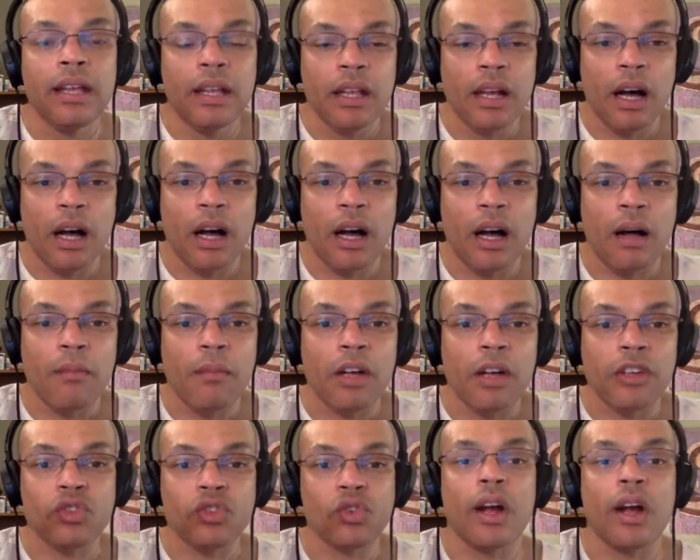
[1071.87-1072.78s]

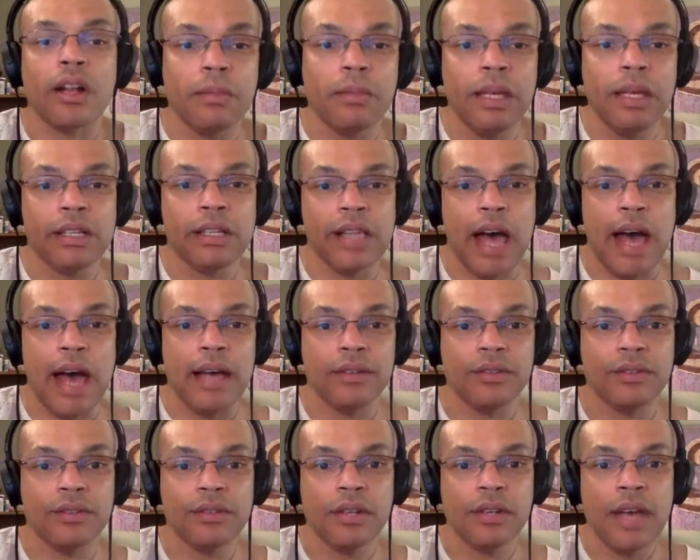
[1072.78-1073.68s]
astronomy
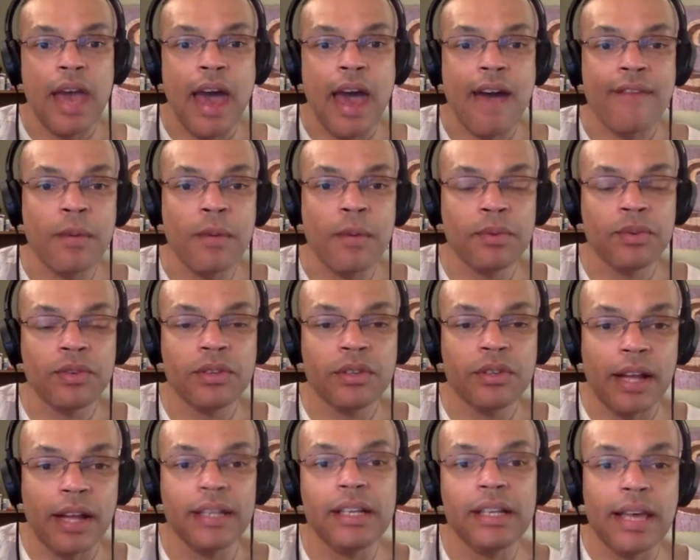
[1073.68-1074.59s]
class. Have him
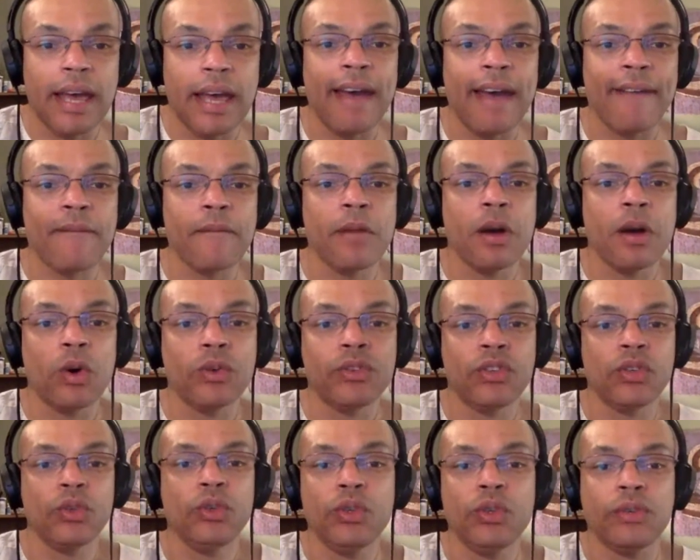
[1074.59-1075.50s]
study that, have him go
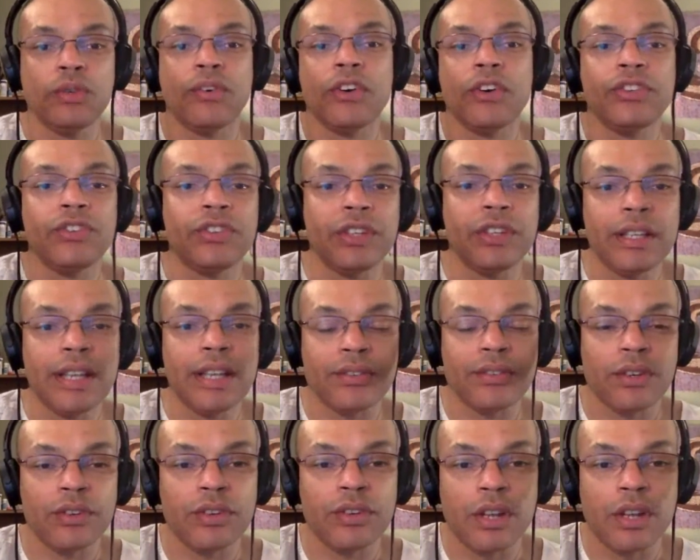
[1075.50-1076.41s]
to university
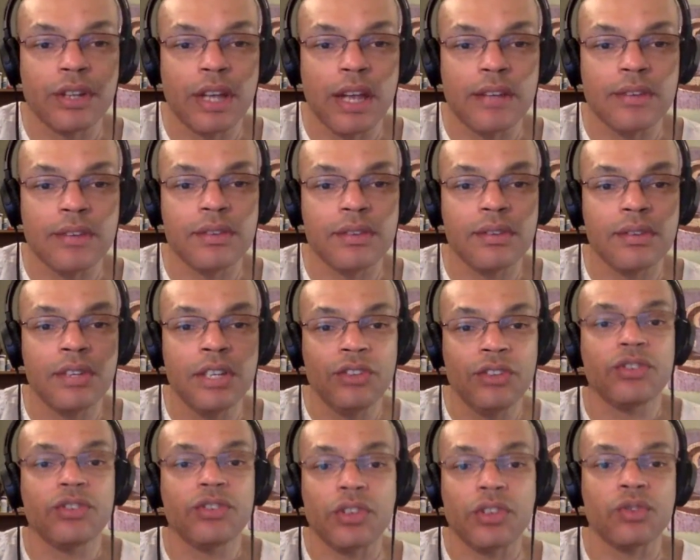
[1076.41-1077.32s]
that
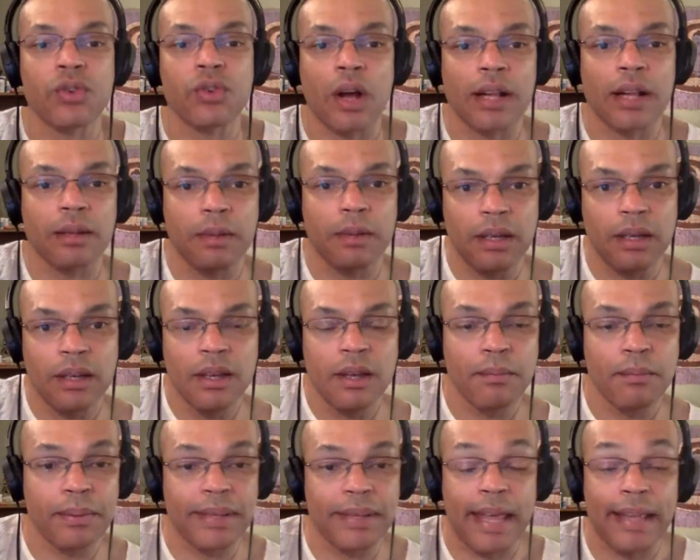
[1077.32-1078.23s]
teaches astronomy.
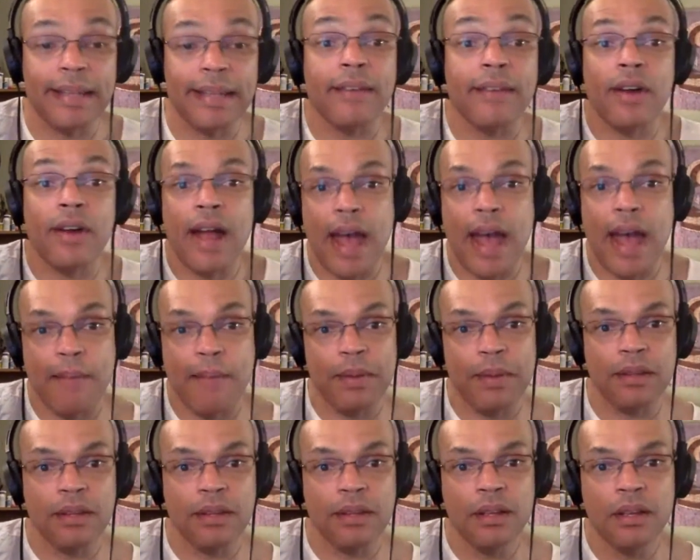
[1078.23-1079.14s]
But that never happened.